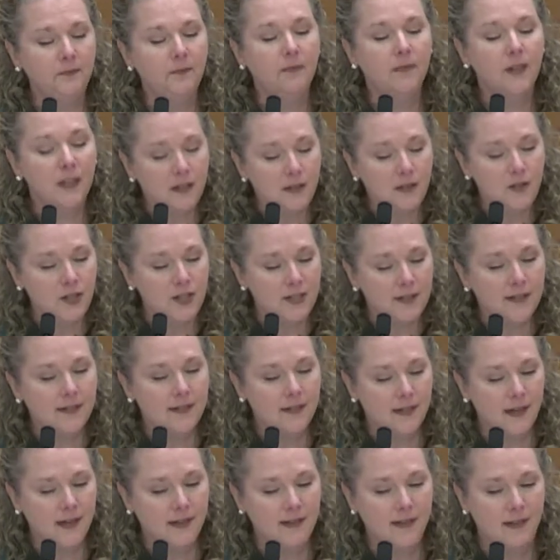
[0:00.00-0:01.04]
And Jesus
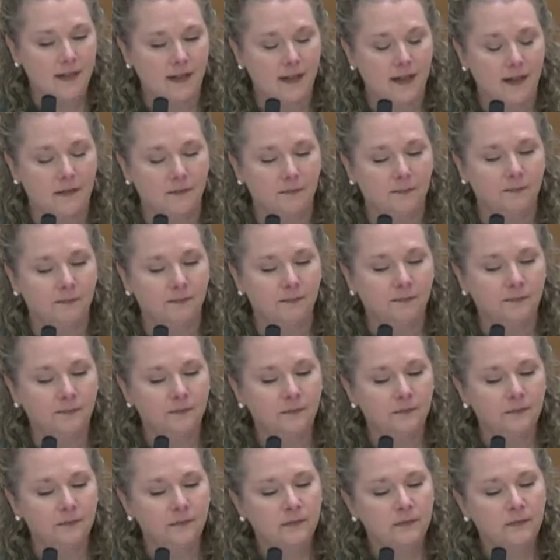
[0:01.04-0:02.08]
said to them,
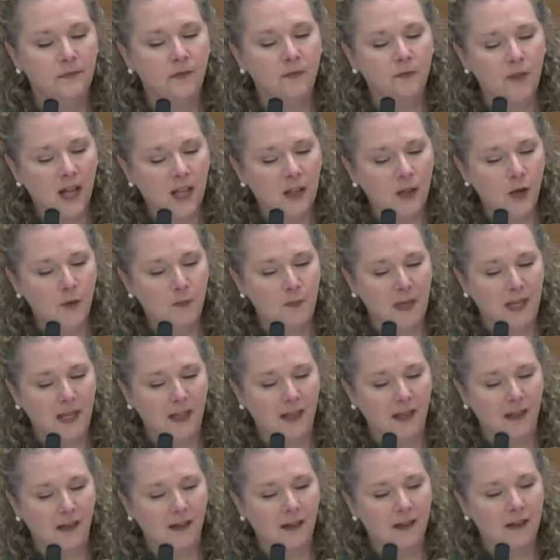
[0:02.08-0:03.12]
"Follow
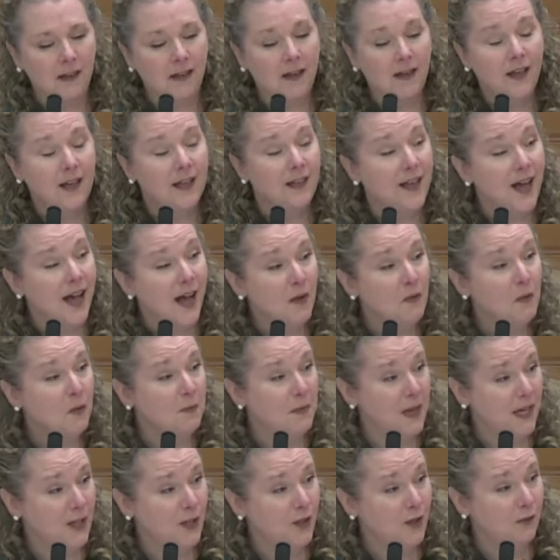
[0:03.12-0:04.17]
me, and I will
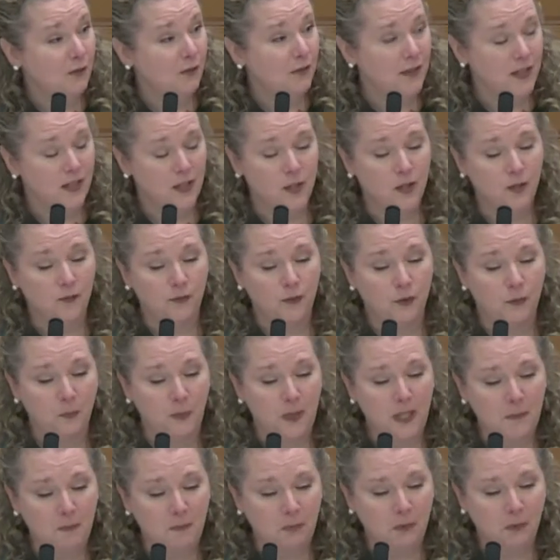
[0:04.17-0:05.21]
make you fish for
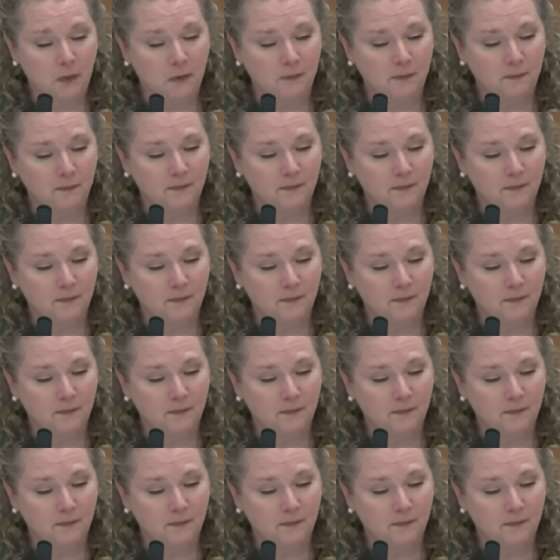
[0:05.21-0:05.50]
people."